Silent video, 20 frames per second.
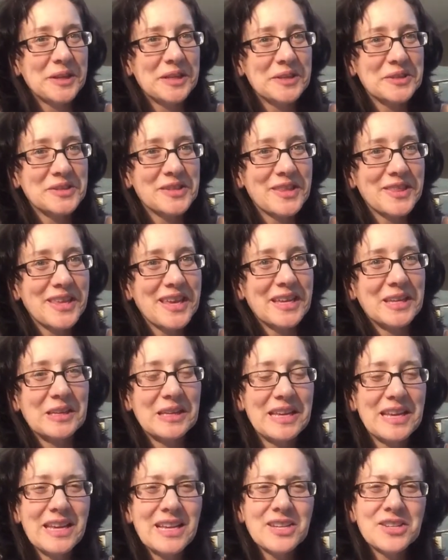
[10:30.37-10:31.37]
But here's the
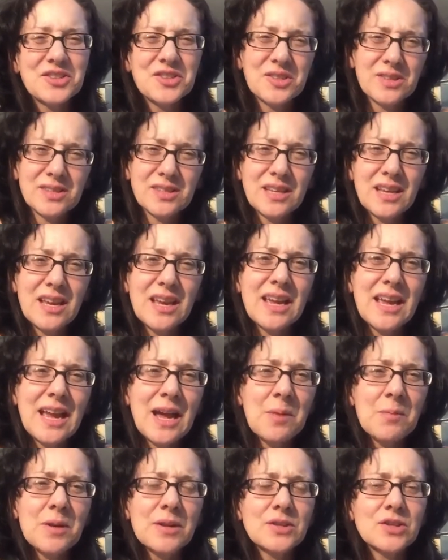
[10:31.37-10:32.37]
thing. She goes,
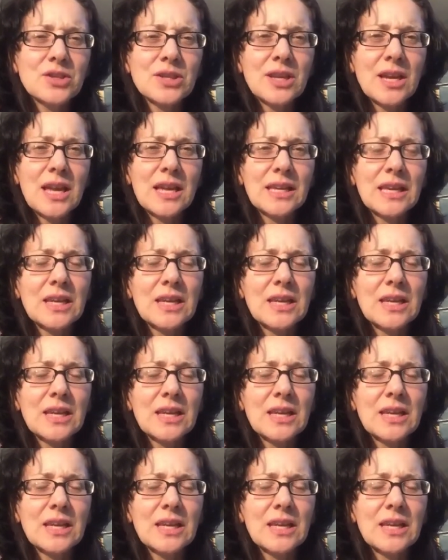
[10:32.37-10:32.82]
"How much